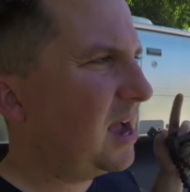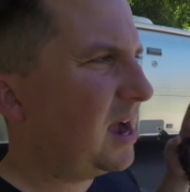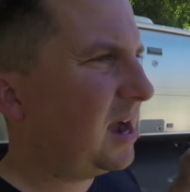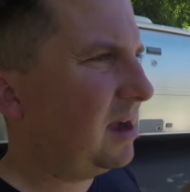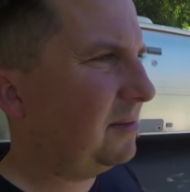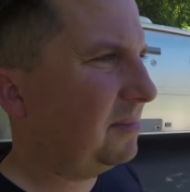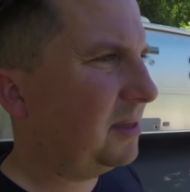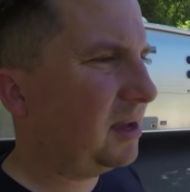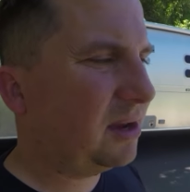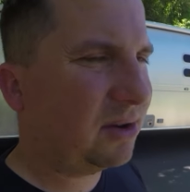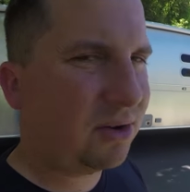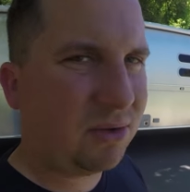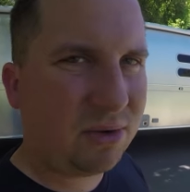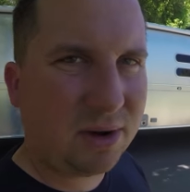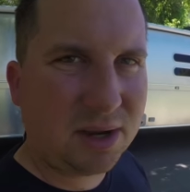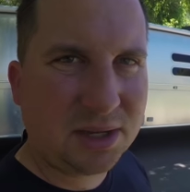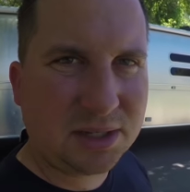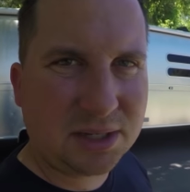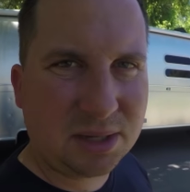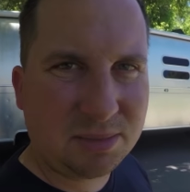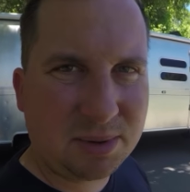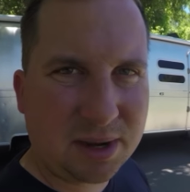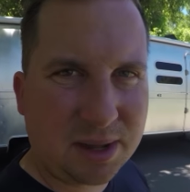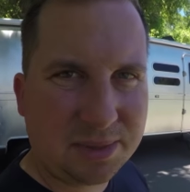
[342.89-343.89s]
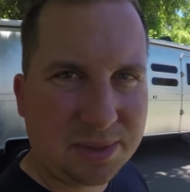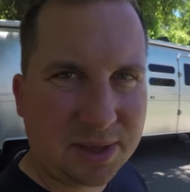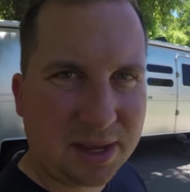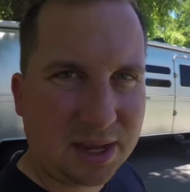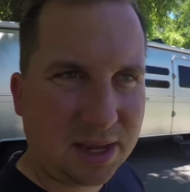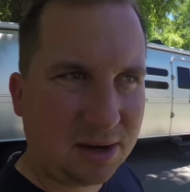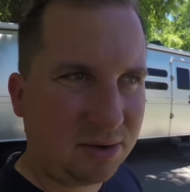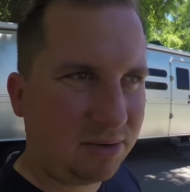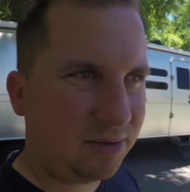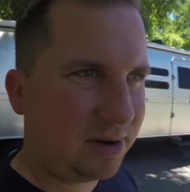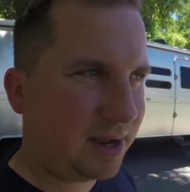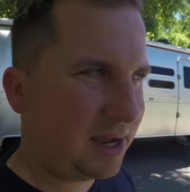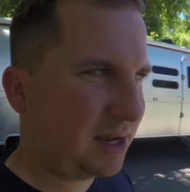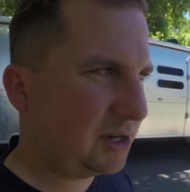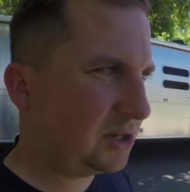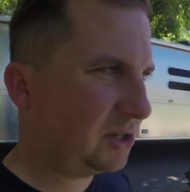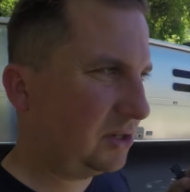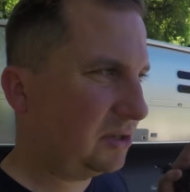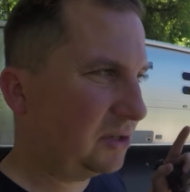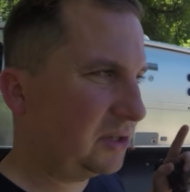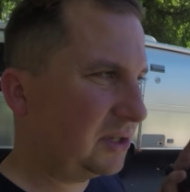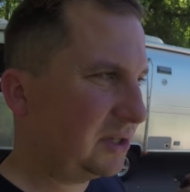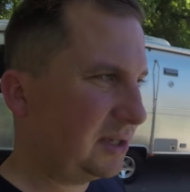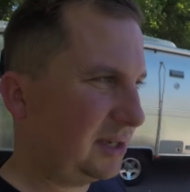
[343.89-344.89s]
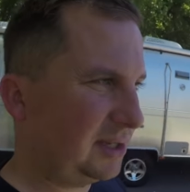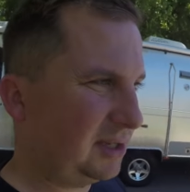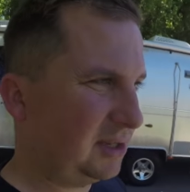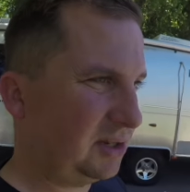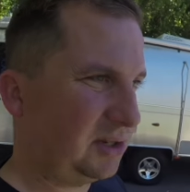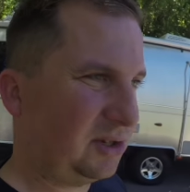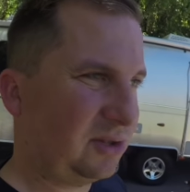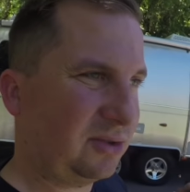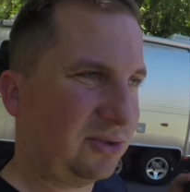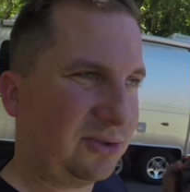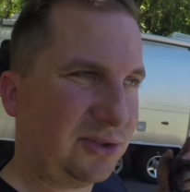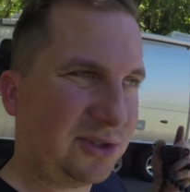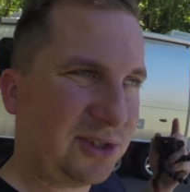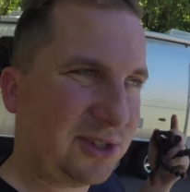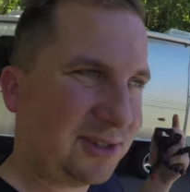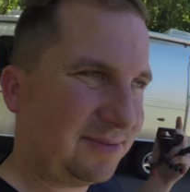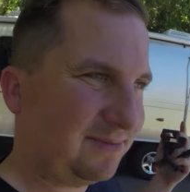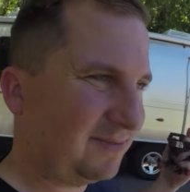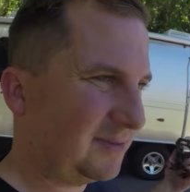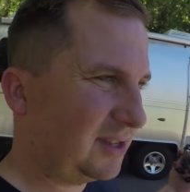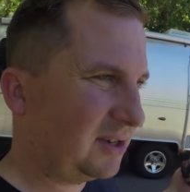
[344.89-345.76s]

I'm not crazy about the international signatures.